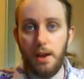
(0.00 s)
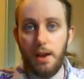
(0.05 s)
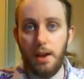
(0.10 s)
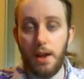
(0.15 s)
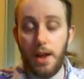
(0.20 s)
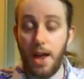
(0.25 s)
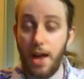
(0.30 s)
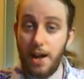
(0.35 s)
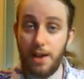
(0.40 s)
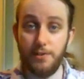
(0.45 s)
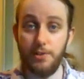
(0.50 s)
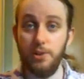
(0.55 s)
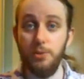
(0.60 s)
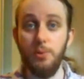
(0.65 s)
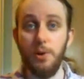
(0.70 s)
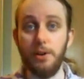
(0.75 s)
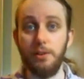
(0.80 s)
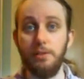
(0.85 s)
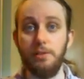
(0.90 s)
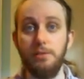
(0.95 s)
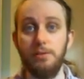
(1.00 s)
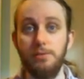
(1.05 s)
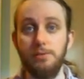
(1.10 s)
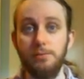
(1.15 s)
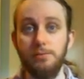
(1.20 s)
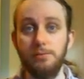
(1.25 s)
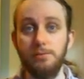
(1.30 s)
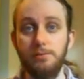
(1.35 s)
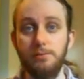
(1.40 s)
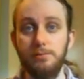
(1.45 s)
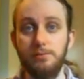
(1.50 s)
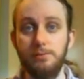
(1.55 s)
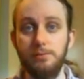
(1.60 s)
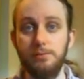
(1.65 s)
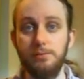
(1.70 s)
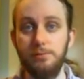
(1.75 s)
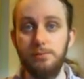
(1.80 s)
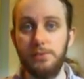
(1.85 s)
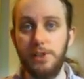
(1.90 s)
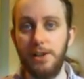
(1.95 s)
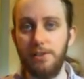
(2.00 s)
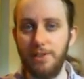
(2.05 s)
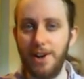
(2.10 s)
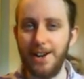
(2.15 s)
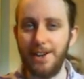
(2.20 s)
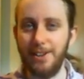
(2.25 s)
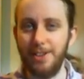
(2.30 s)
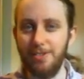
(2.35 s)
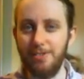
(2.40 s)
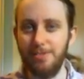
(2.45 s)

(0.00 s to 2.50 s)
and have a good one. Get writing.